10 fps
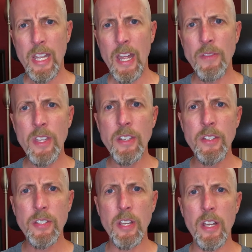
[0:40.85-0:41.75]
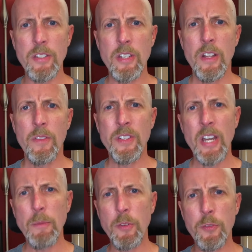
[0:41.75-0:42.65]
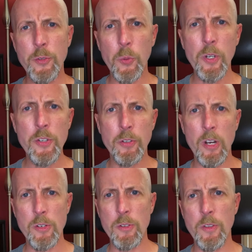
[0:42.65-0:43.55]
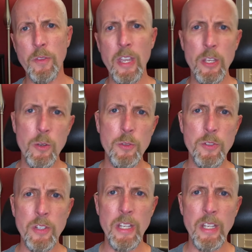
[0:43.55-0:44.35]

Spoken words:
and then discussed the types of story structures that they use